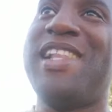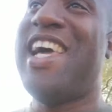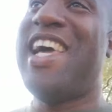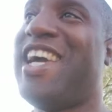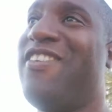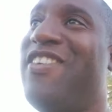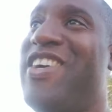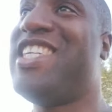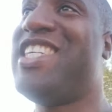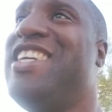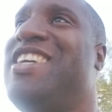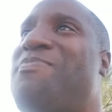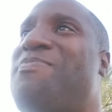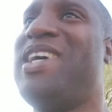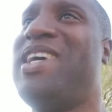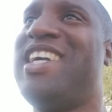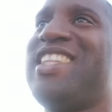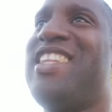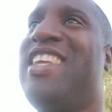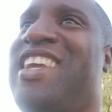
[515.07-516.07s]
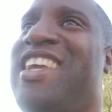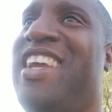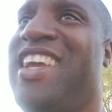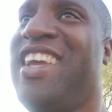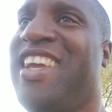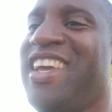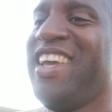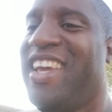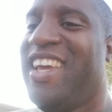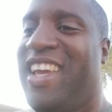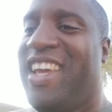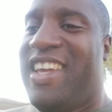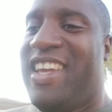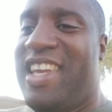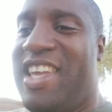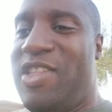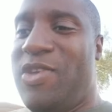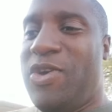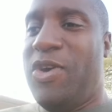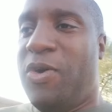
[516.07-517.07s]
language. But,
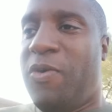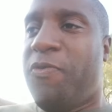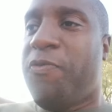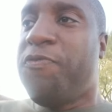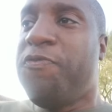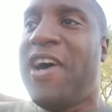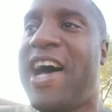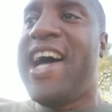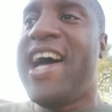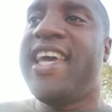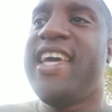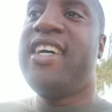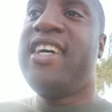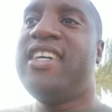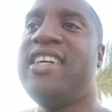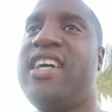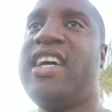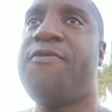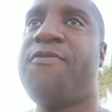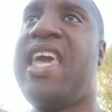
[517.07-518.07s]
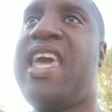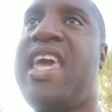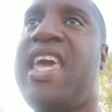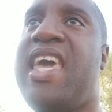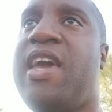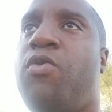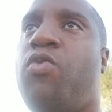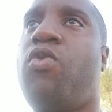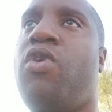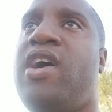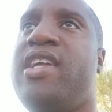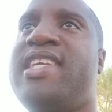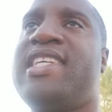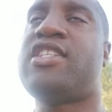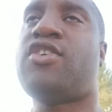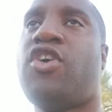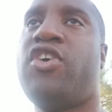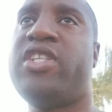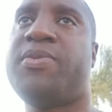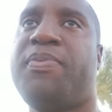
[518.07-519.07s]
you know, fire, one, has
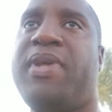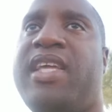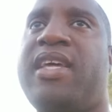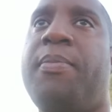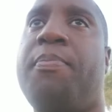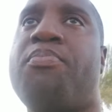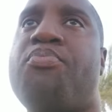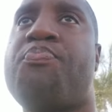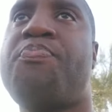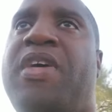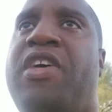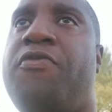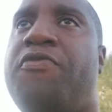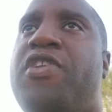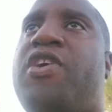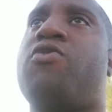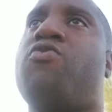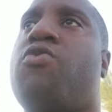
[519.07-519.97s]
always played a pivotal